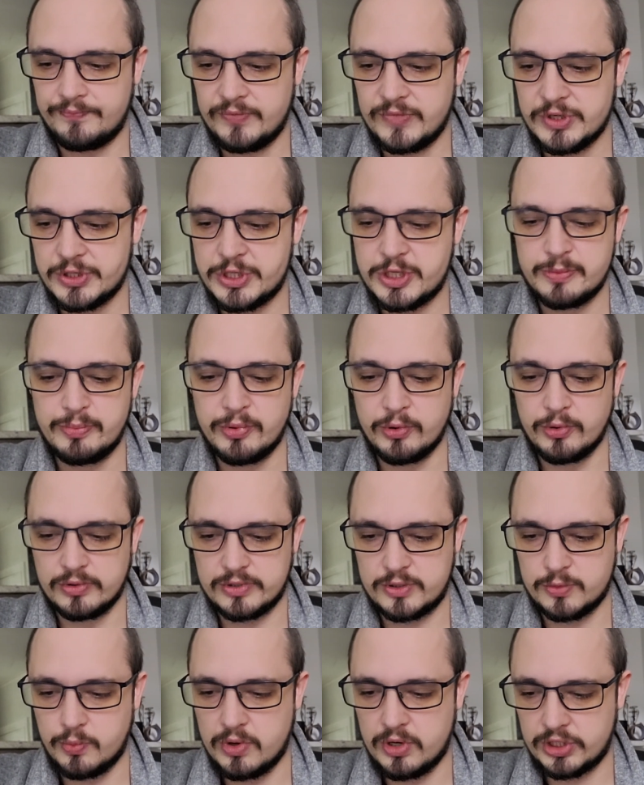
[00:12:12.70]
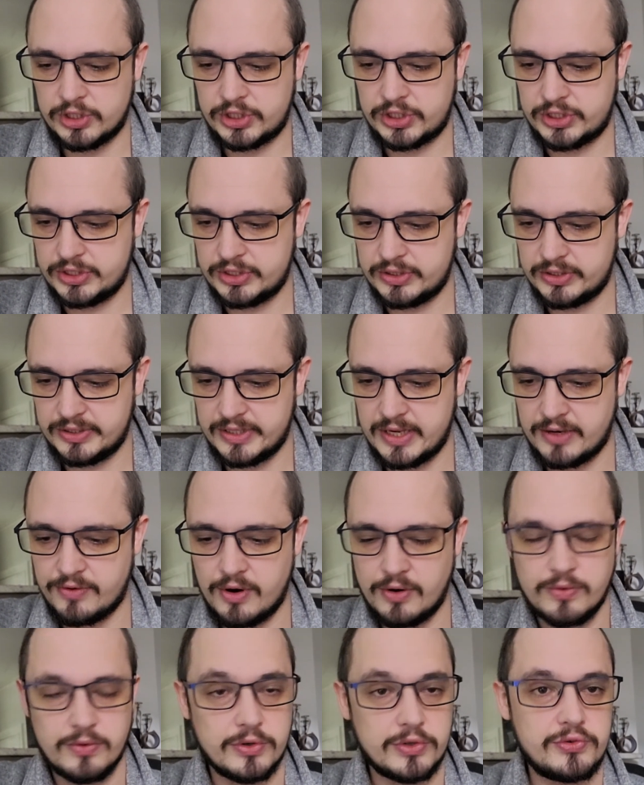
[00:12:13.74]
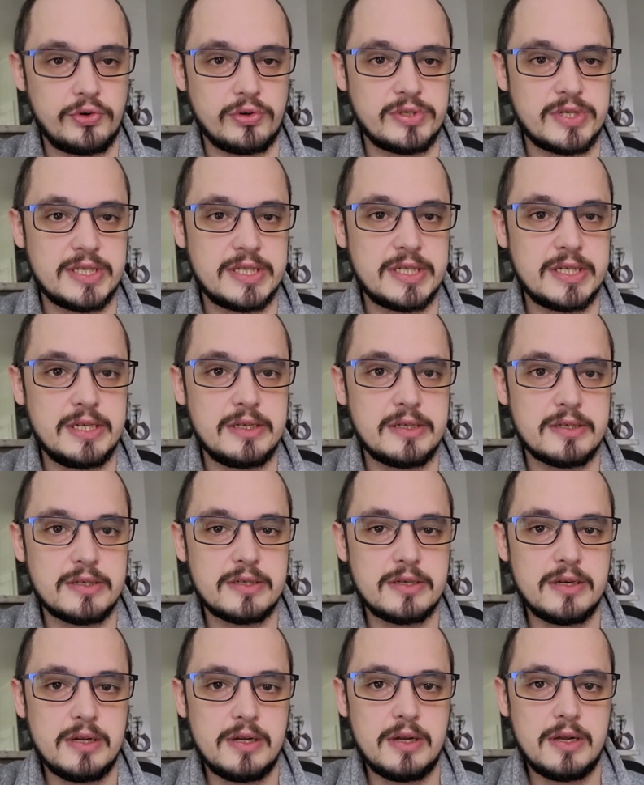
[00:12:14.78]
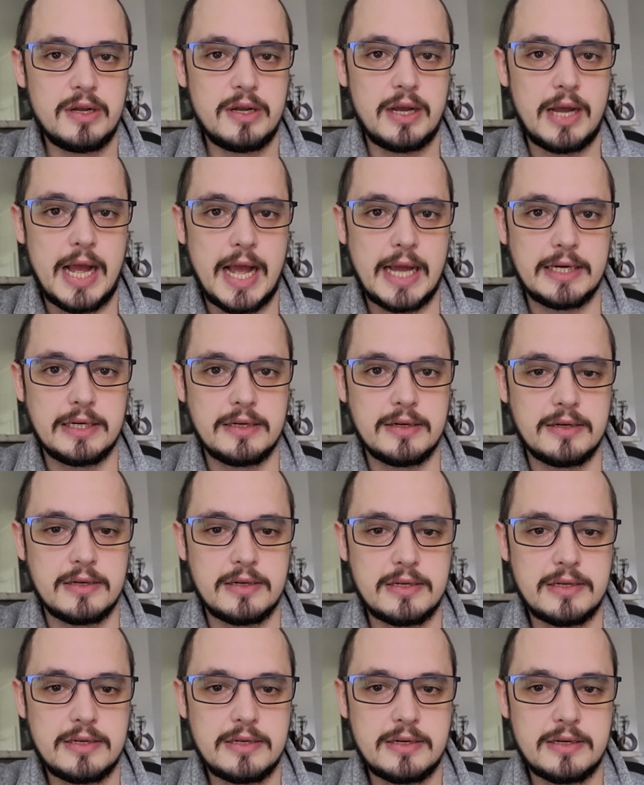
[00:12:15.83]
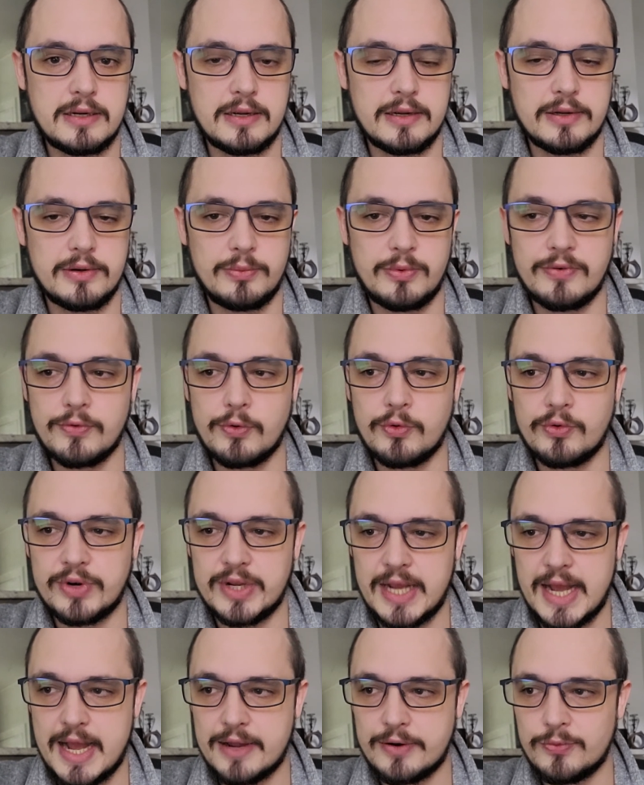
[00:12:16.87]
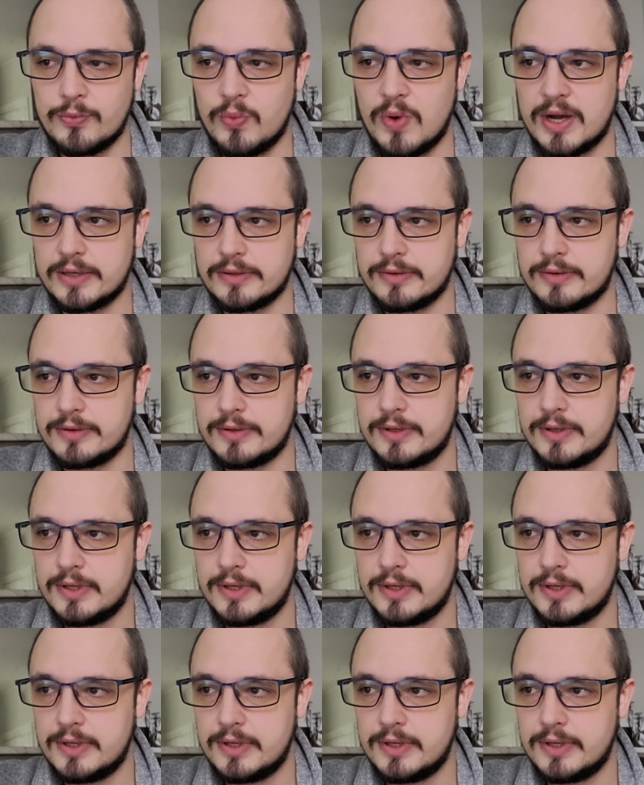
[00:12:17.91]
sports wash their own atrocities. And we've already had one